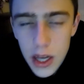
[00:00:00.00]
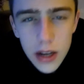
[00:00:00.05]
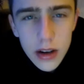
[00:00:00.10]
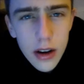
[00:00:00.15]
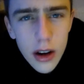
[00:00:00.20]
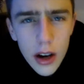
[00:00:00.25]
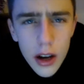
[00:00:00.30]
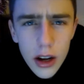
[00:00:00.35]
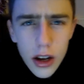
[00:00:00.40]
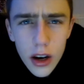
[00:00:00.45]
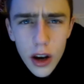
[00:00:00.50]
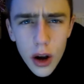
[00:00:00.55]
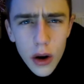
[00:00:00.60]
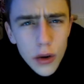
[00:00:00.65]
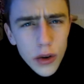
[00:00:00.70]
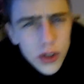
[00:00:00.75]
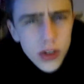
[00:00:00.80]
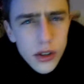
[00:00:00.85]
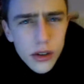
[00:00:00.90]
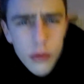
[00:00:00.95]

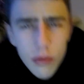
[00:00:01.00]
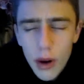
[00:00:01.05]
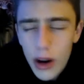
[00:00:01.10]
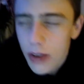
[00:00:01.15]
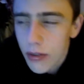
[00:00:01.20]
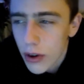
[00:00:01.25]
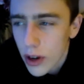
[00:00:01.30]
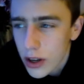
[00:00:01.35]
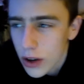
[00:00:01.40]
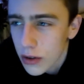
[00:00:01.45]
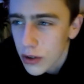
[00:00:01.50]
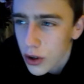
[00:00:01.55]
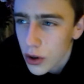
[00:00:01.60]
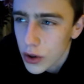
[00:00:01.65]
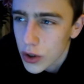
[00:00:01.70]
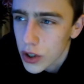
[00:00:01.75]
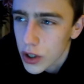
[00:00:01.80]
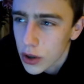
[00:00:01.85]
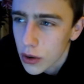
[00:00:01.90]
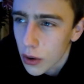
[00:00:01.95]
Loads. Whenever I don't
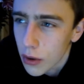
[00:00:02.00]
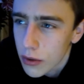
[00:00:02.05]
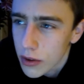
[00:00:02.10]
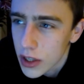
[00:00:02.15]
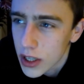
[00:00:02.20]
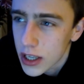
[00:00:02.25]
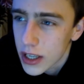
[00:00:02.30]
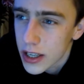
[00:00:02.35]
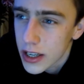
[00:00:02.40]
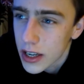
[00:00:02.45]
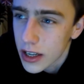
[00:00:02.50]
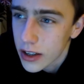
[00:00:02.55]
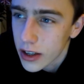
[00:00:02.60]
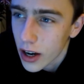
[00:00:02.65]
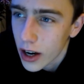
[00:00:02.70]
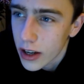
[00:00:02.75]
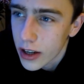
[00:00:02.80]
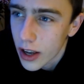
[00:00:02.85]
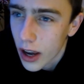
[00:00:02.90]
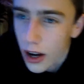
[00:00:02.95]
talk to you over the
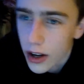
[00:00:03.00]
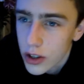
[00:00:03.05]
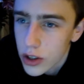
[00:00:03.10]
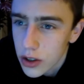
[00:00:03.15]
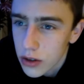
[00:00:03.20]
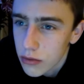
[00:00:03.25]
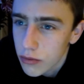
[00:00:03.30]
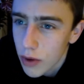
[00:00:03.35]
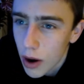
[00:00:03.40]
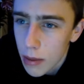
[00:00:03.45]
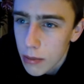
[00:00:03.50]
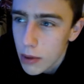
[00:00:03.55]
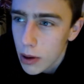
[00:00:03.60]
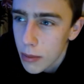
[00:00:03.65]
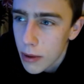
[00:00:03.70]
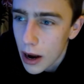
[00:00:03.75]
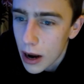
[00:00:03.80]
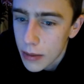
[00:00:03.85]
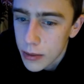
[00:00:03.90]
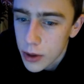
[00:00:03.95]
entire day, I just ramble
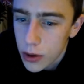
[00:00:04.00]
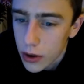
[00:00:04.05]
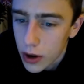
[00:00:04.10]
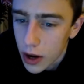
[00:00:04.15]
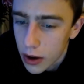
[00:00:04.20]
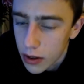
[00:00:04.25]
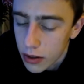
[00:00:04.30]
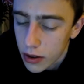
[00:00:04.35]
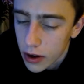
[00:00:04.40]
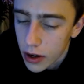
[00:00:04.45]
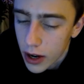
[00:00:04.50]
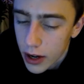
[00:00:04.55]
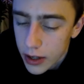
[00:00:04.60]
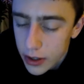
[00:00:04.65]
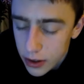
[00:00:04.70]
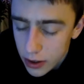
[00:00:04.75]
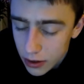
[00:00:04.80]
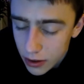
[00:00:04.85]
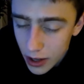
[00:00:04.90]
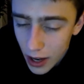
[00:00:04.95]
about absolutely anything. And
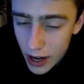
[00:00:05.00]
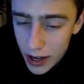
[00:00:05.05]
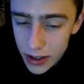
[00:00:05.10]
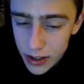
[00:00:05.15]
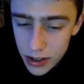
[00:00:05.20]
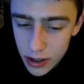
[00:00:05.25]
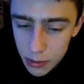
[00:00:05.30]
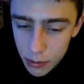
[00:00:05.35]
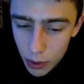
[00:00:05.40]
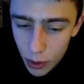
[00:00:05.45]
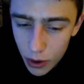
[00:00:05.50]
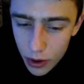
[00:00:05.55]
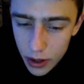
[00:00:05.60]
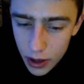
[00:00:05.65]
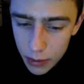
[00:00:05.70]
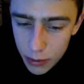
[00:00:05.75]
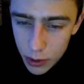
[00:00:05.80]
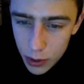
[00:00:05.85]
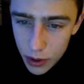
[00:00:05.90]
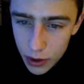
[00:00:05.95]
it's a casing point that
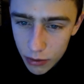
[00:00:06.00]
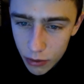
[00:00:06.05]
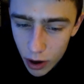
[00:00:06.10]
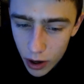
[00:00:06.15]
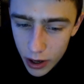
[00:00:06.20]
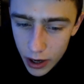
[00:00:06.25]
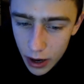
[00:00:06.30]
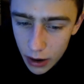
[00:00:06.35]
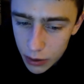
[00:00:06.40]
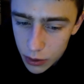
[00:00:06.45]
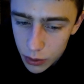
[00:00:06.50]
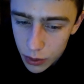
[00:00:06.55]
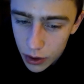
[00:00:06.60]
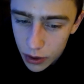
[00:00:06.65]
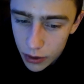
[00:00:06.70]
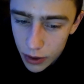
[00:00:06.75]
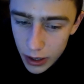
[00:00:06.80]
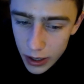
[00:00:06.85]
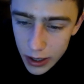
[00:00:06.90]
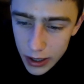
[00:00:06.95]
I'm doing it right now as
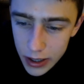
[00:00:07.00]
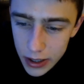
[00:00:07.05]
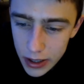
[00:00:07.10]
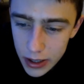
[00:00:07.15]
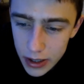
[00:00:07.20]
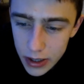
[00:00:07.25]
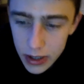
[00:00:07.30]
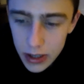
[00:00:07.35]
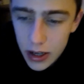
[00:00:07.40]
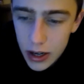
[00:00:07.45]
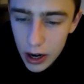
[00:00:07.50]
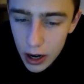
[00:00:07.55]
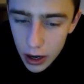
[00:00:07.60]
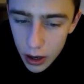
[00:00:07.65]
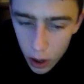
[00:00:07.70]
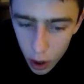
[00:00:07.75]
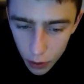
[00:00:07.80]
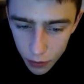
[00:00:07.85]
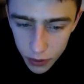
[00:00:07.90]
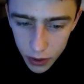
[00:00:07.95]
well. I
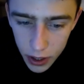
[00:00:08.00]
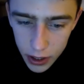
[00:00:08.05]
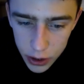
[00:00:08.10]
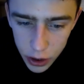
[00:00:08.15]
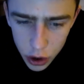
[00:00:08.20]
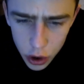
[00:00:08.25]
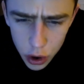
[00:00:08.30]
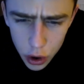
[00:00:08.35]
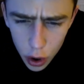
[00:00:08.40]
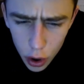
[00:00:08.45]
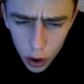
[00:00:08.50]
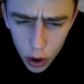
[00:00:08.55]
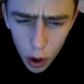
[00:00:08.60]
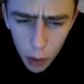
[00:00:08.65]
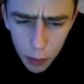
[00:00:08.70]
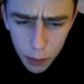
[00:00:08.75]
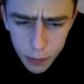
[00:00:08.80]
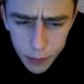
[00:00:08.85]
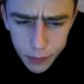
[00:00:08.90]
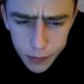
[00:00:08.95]
love cases. Shut
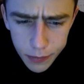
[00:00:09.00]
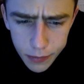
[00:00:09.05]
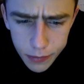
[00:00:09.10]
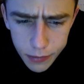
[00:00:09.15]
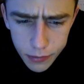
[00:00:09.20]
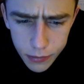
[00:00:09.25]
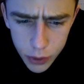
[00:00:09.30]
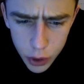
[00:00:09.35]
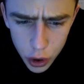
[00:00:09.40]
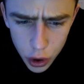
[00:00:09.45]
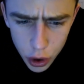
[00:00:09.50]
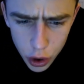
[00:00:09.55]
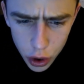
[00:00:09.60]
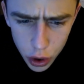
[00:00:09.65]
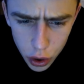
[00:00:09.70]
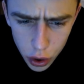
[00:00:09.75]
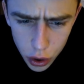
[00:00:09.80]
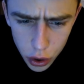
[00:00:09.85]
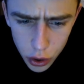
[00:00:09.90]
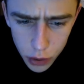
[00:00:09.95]
up!
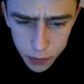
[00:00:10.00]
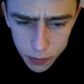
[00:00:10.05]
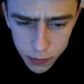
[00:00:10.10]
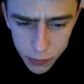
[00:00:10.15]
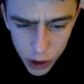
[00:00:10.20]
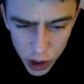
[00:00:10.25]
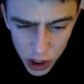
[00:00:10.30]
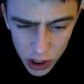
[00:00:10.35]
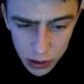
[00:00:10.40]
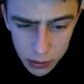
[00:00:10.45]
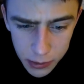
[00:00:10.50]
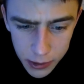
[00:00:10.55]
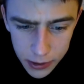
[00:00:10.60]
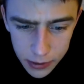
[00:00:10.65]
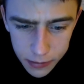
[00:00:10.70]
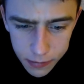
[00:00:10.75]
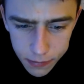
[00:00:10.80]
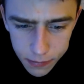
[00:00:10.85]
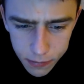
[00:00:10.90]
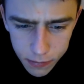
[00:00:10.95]
Shut up, Jamie!
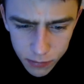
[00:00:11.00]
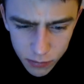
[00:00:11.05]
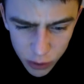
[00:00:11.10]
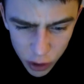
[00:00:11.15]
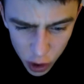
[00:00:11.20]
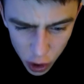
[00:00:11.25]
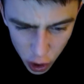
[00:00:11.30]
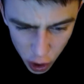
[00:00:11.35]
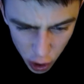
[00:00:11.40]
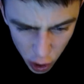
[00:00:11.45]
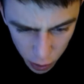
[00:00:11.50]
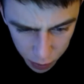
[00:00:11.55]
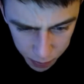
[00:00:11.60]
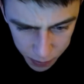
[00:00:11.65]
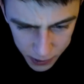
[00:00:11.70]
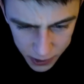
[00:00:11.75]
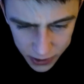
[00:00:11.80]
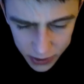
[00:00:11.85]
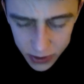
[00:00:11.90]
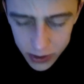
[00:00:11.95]
The video, stop
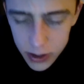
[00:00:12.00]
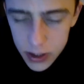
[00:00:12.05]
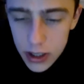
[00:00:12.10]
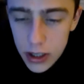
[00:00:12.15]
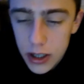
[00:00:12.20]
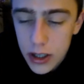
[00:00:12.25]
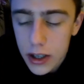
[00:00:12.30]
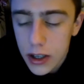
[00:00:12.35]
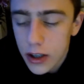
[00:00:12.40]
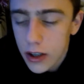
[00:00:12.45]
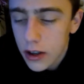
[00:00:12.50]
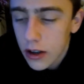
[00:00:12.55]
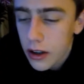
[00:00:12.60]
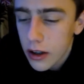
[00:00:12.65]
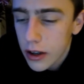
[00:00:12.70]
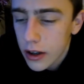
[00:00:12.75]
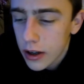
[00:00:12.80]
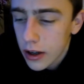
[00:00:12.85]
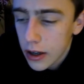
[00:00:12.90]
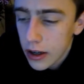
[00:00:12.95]
it!
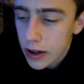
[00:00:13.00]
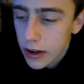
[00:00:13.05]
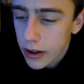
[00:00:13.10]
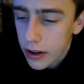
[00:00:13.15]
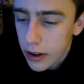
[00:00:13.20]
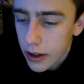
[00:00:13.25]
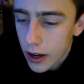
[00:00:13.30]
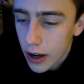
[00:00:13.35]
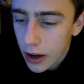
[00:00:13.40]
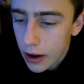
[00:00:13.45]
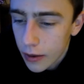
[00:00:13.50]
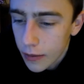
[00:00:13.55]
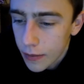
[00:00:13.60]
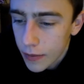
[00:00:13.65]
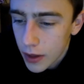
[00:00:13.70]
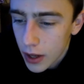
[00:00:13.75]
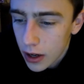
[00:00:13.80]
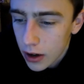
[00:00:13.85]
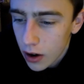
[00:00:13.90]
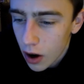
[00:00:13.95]
Okay.
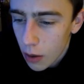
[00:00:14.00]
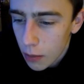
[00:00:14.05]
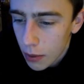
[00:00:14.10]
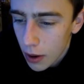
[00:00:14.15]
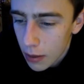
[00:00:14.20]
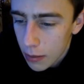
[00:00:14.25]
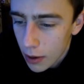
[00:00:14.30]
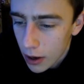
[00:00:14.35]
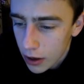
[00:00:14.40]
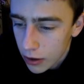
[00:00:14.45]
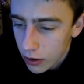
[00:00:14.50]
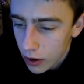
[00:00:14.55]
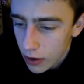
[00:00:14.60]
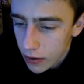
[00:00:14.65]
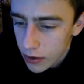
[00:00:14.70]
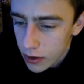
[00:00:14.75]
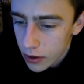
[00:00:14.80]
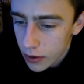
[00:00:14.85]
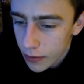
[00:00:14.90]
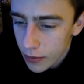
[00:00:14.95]
I can't play Minecraft.